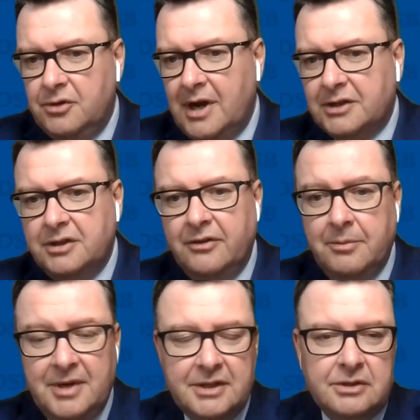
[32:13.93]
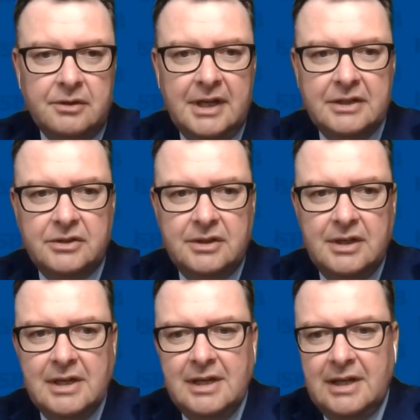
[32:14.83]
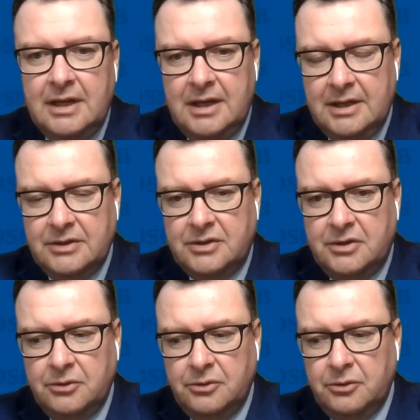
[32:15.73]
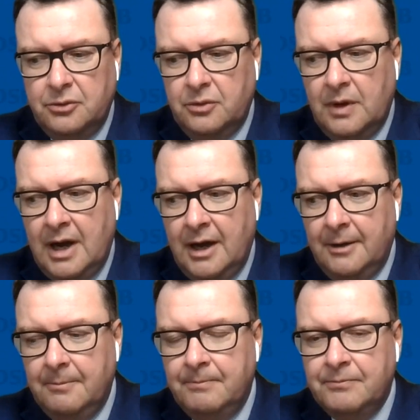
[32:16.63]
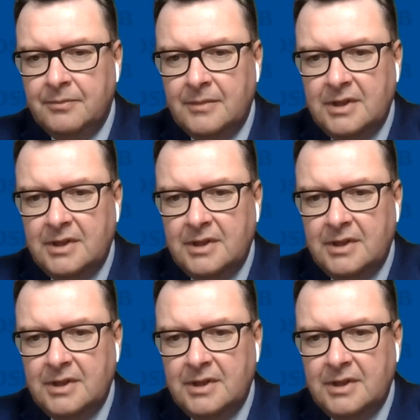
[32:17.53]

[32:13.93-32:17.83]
direction of the ministry is is to um,